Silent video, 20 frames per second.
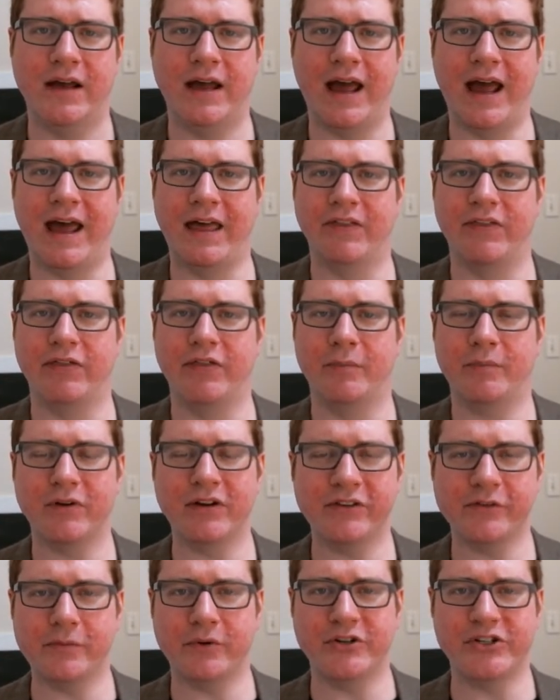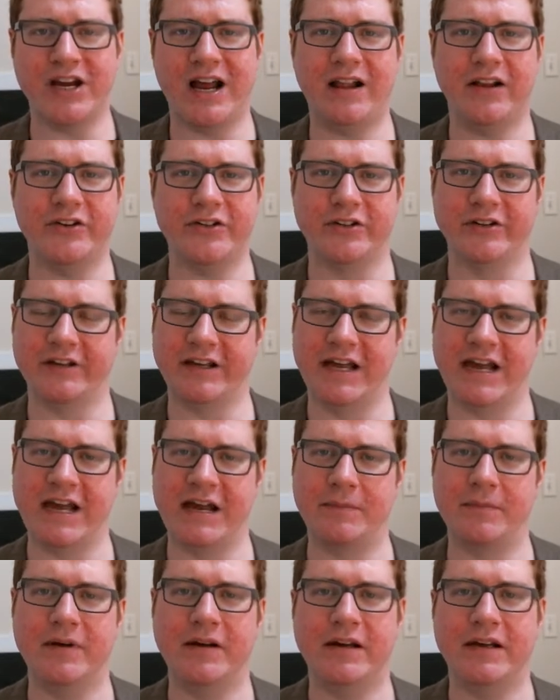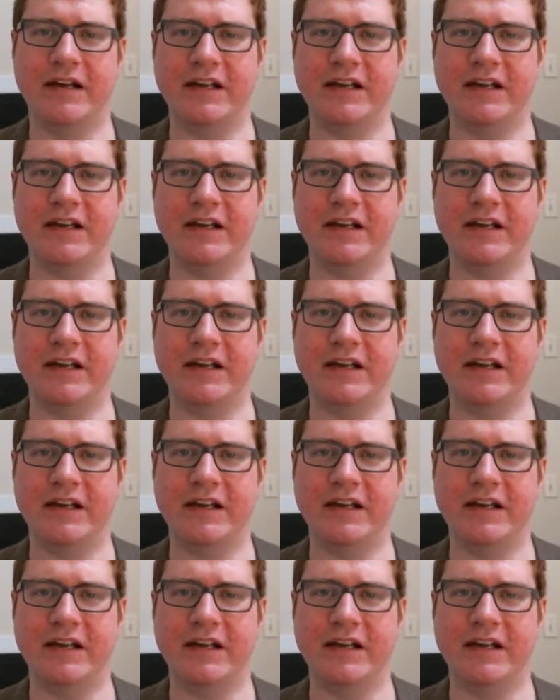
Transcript: And the principal challenge of the game